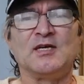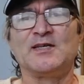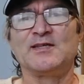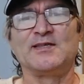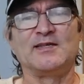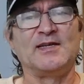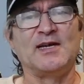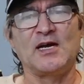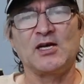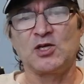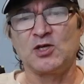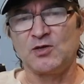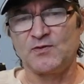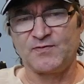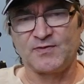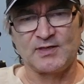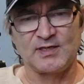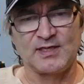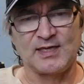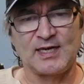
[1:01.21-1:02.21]
They're not good
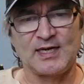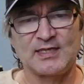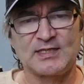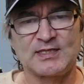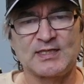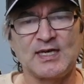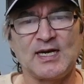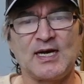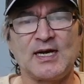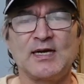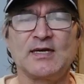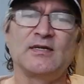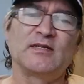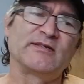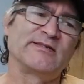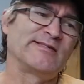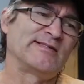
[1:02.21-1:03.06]
for the night sky.